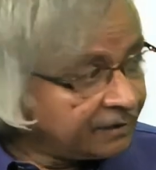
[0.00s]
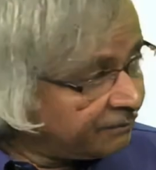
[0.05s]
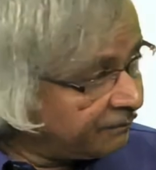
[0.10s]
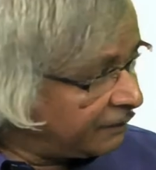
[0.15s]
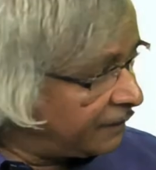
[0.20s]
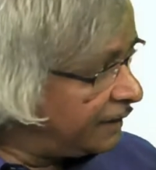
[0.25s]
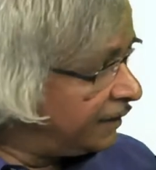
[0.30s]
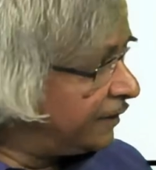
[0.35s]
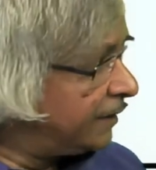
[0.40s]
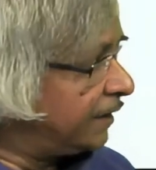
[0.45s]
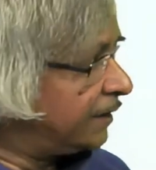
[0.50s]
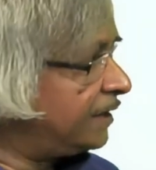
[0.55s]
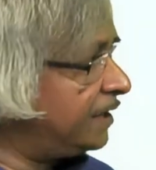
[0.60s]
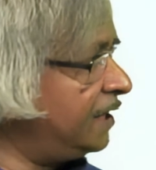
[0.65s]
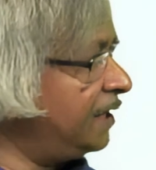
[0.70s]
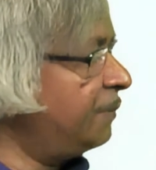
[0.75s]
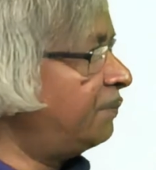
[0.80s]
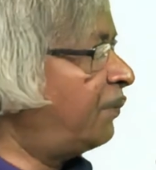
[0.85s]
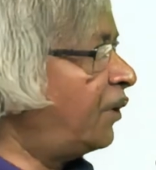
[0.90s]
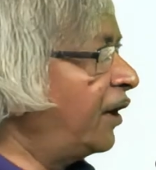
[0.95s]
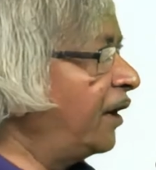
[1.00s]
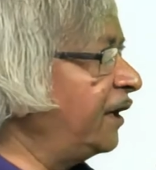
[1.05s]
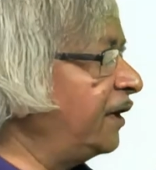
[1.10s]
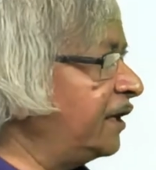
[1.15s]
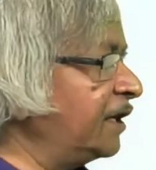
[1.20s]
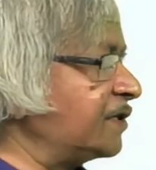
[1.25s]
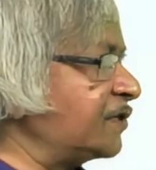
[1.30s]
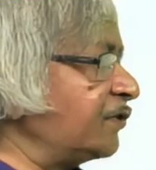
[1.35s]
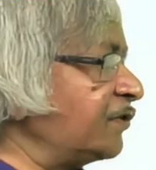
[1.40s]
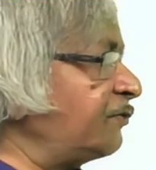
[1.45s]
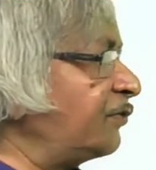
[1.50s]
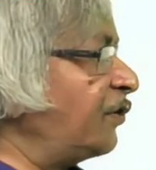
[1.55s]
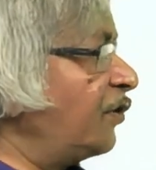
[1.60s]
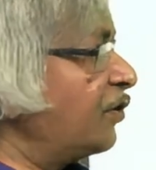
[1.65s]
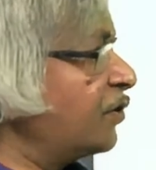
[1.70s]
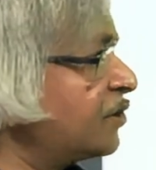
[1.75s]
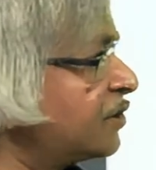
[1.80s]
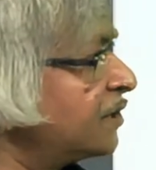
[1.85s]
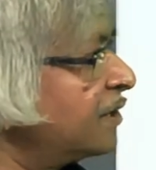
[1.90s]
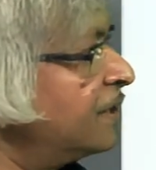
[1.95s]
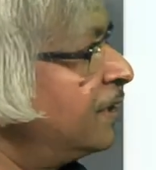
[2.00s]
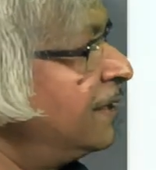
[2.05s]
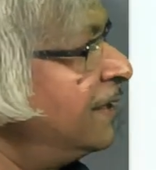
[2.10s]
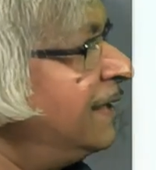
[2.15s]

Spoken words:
Well, the key point is, of course,